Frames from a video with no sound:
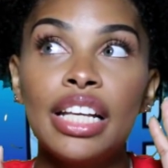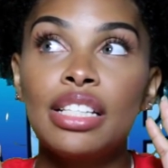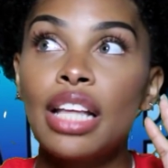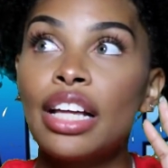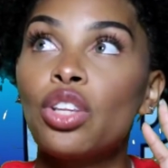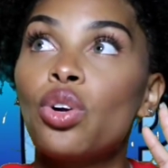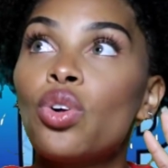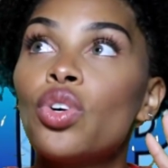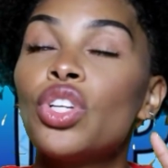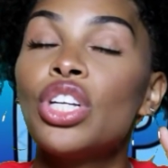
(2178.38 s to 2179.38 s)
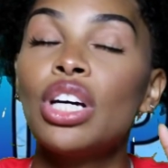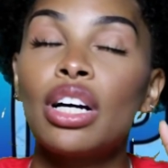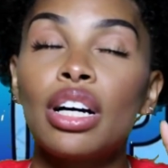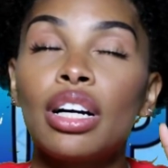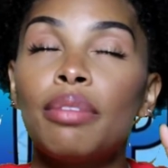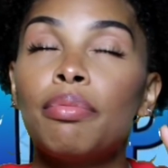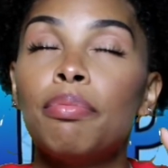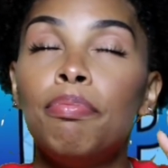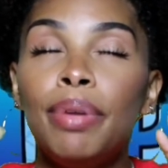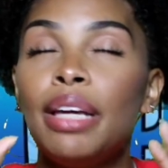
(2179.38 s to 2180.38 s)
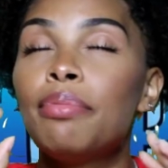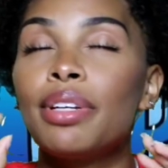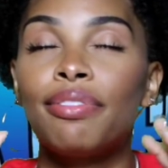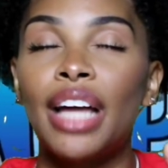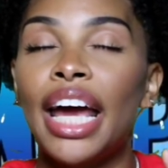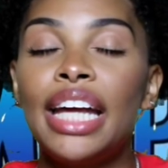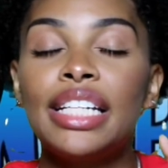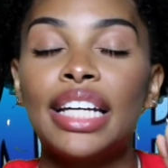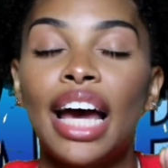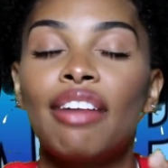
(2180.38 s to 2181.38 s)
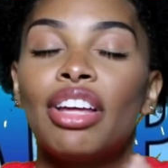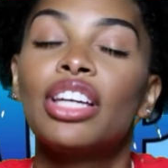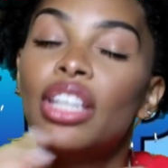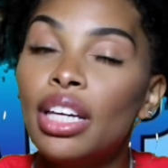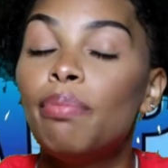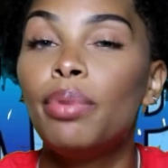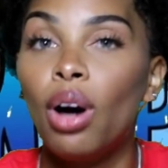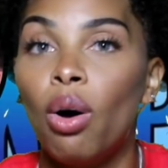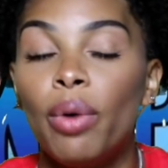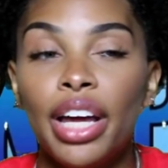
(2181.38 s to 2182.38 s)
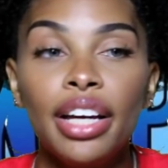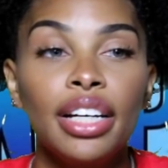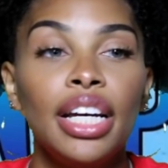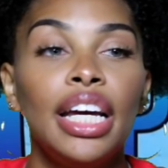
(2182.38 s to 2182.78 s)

like little beams of light to kind of like keep going.